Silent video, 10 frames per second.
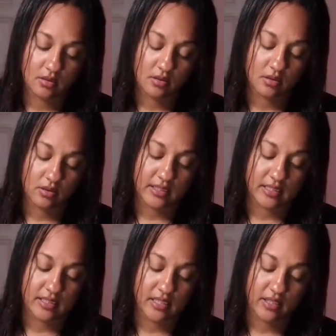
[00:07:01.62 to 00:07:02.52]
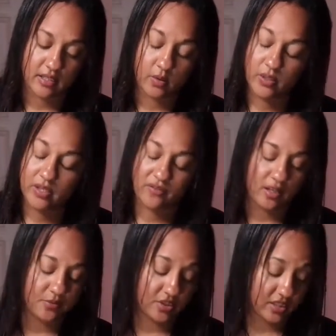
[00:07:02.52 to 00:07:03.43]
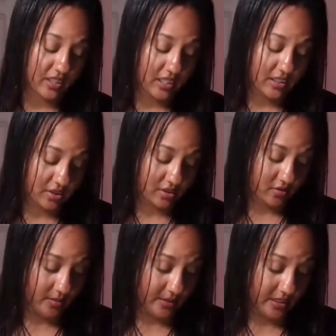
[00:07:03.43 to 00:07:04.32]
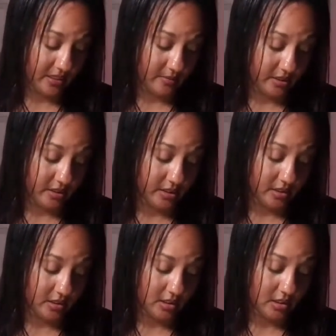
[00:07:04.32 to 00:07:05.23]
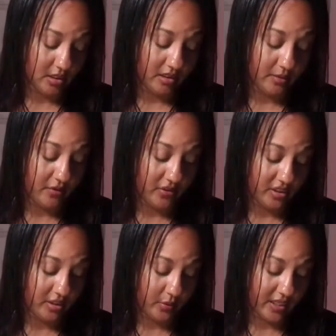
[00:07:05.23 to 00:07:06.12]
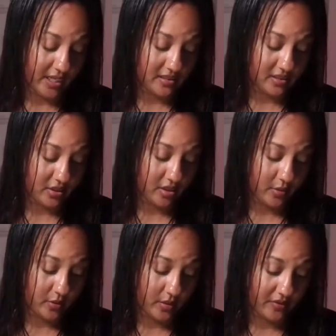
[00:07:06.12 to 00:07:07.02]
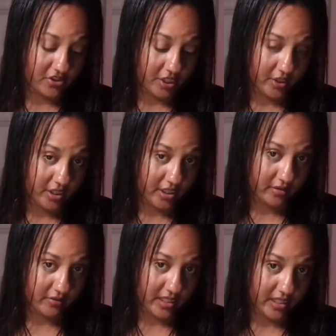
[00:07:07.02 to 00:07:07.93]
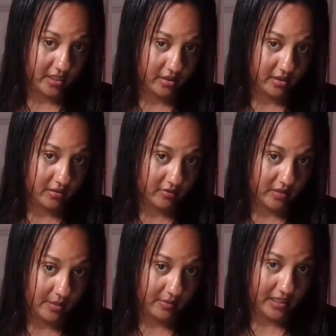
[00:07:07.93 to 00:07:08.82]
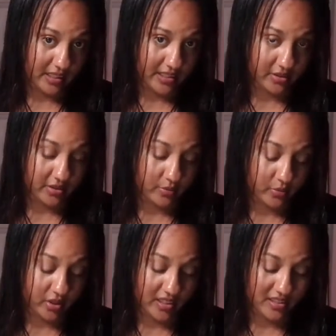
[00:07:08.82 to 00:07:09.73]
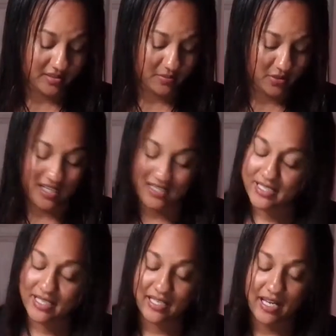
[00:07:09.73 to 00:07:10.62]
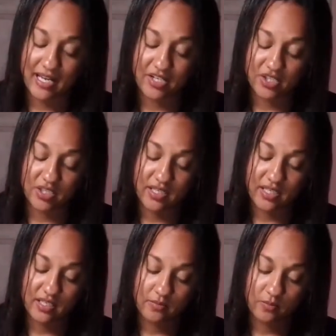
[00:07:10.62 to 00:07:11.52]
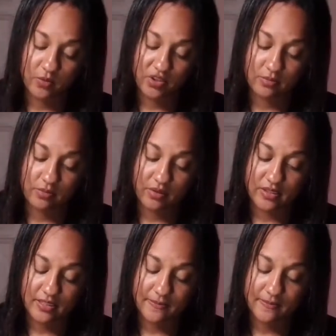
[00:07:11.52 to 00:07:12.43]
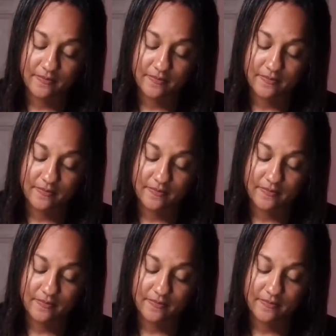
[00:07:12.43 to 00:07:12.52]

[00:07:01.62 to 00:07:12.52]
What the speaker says: Let's see that Queen of Cups. She's kind of screaming at me here. I mean, if you're dealing with Cancer, we do have a Chariot right here, right behind her, and we're not taking action yet with this person.